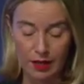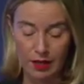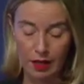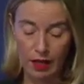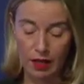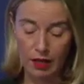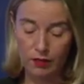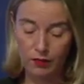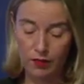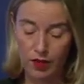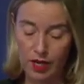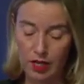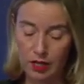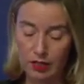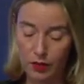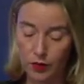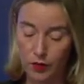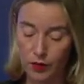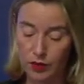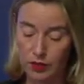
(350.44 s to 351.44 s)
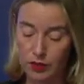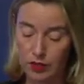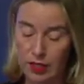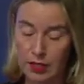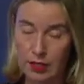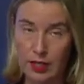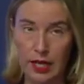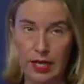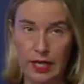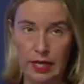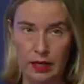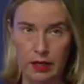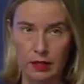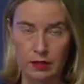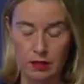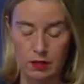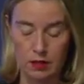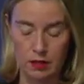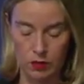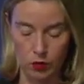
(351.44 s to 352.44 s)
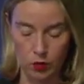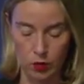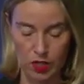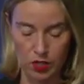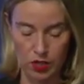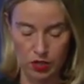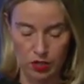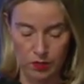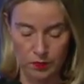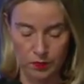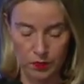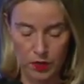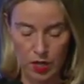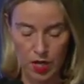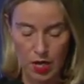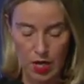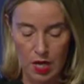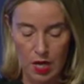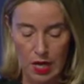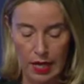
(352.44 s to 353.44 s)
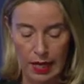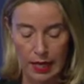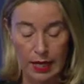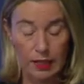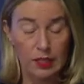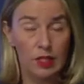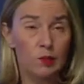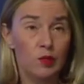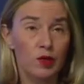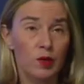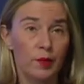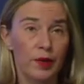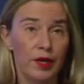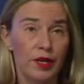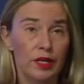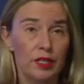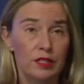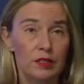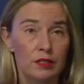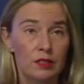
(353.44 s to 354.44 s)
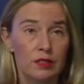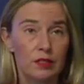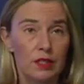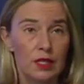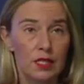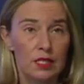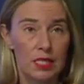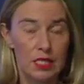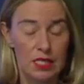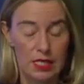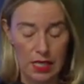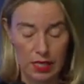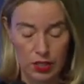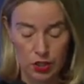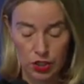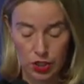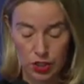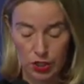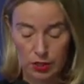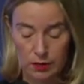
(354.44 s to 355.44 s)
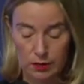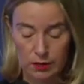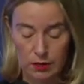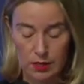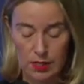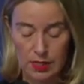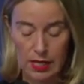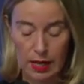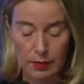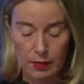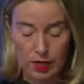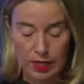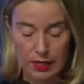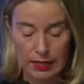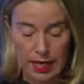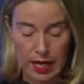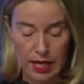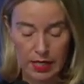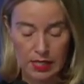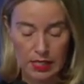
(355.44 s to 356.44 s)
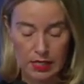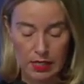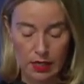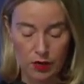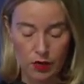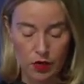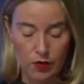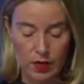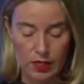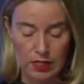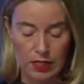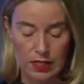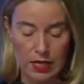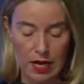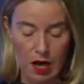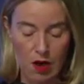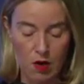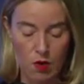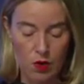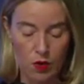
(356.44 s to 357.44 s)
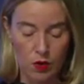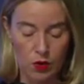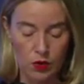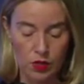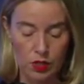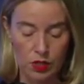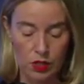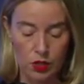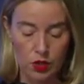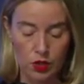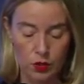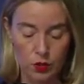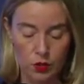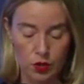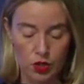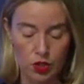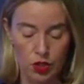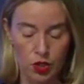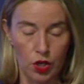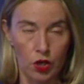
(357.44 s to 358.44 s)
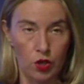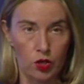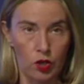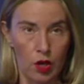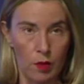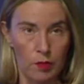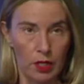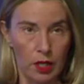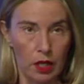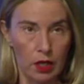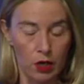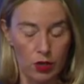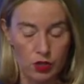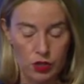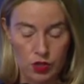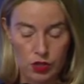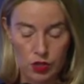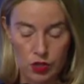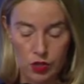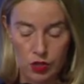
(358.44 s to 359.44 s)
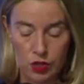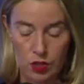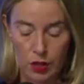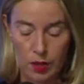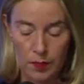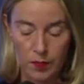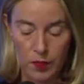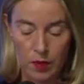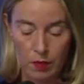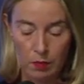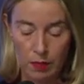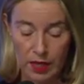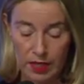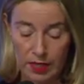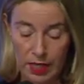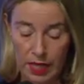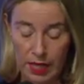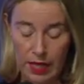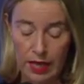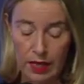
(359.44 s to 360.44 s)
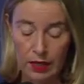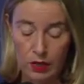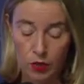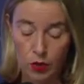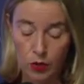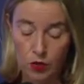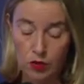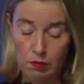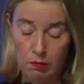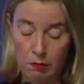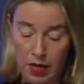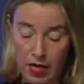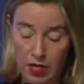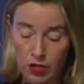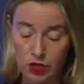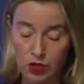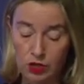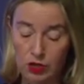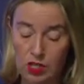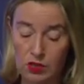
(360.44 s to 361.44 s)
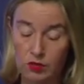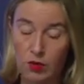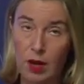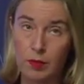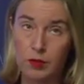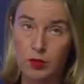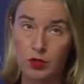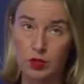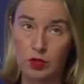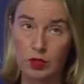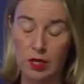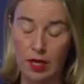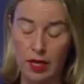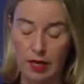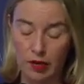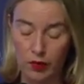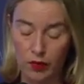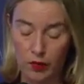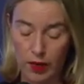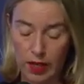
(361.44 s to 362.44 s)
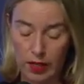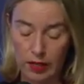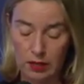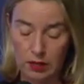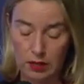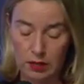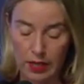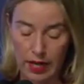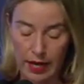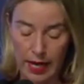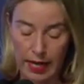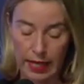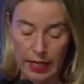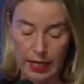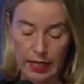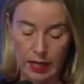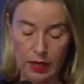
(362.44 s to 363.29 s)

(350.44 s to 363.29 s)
in a very difficult and delicate situation. Getting prepared is essential. Cyber attacks are already now causing huge economic loss, but they can cause major disruption and affect directly